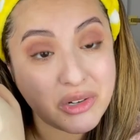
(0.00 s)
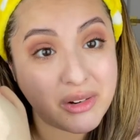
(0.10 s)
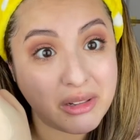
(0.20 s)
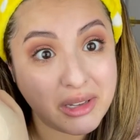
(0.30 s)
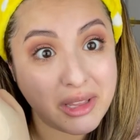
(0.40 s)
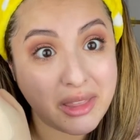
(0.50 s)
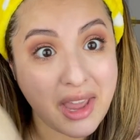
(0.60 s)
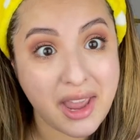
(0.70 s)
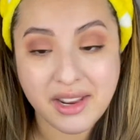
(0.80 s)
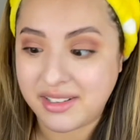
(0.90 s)
Look at
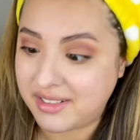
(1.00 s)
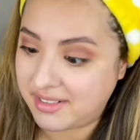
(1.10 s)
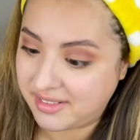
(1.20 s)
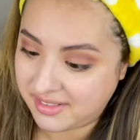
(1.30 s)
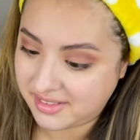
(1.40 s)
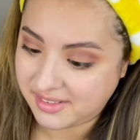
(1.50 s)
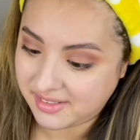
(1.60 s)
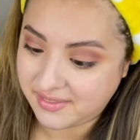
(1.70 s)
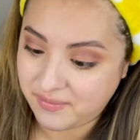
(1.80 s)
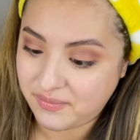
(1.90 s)
that.
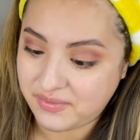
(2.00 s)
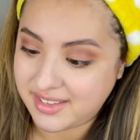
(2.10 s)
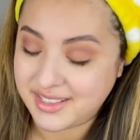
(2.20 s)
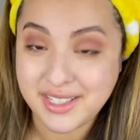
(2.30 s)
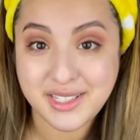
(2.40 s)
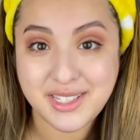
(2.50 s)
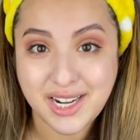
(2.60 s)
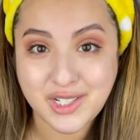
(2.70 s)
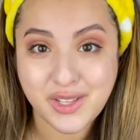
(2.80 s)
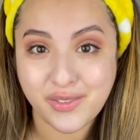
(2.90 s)
This is
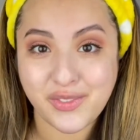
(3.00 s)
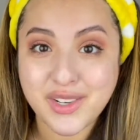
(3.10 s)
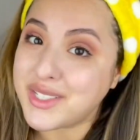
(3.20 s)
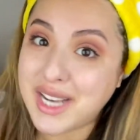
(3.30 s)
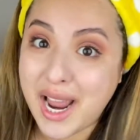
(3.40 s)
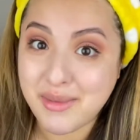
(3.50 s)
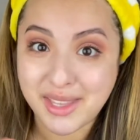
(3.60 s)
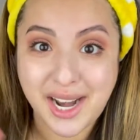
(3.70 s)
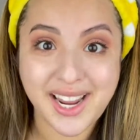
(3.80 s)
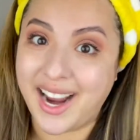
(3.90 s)
actually the first time
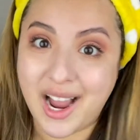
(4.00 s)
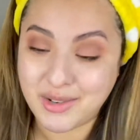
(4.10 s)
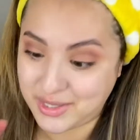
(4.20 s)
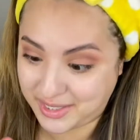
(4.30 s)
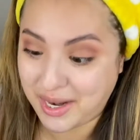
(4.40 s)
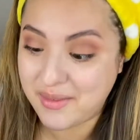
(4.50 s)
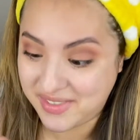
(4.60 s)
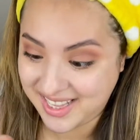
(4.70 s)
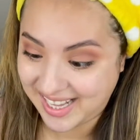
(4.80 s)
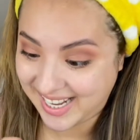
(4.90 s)
that I encounter
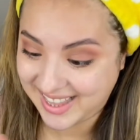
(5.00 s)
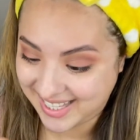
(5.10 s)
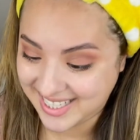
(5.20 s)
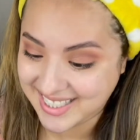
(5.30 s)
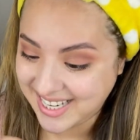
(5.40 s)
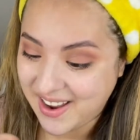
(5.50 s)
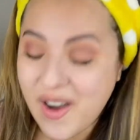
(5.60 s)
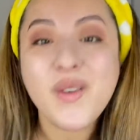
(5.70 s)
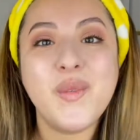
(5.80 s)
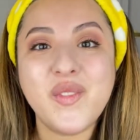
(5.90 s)
something like this
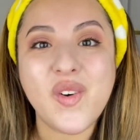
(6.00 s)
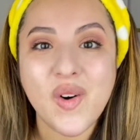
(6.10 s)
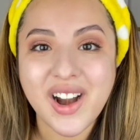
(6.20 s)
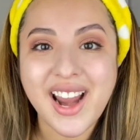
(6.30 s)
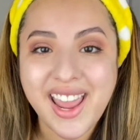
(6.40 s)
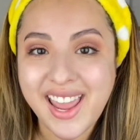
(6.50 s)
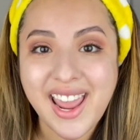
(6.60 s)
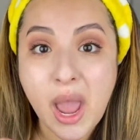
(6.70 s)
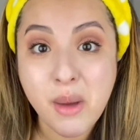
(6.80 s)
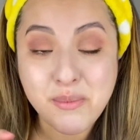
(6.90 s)
for
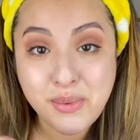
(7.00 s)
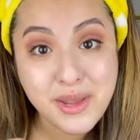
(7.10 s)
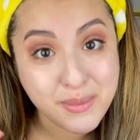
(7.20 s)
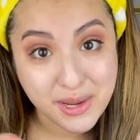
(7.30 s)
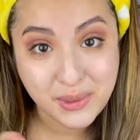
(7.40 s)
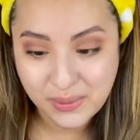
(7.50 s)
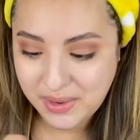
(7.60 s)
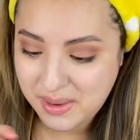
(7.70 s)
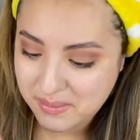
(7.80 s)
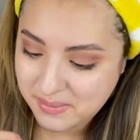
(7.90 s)
a BB
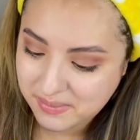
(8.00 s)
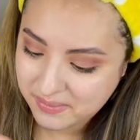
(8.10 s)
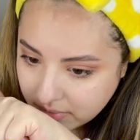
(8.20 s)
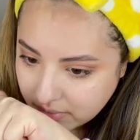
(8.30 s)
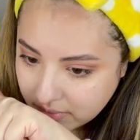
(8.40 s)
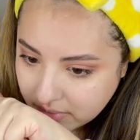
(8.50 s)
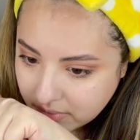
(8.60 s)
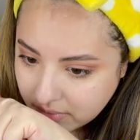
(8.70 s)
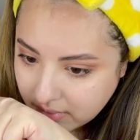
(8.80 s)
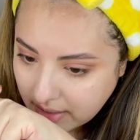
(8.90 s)
cream.
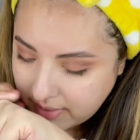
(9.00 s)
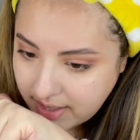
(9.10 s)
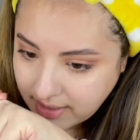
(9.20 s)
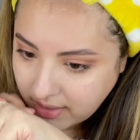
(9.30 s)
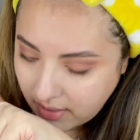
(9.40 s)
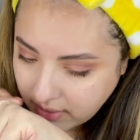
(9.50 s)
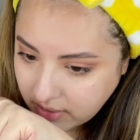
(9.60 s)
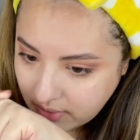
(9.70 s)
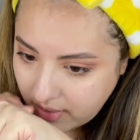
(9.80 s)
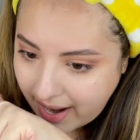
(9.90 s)
This
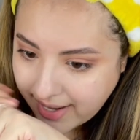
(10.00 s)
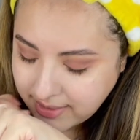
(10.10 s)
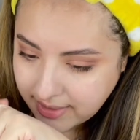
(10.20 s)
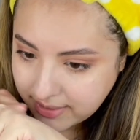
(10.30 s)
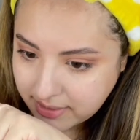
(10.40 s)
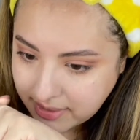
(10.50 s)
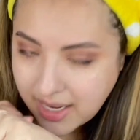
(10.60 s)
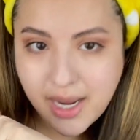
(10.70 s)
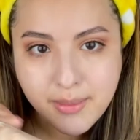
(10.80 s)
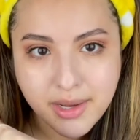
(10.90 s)
also has the
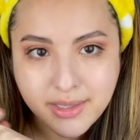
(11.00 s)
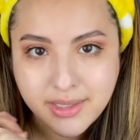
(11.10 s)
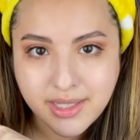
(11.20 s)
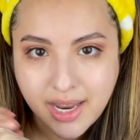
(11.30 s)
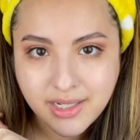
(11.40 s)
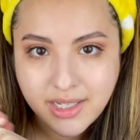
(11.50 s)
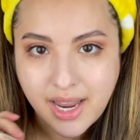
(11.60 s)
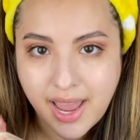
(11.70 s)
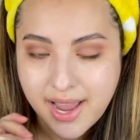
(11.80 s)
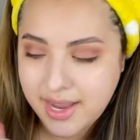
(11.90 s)
same scent
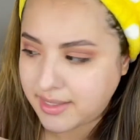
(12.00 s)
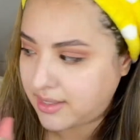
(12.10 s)
as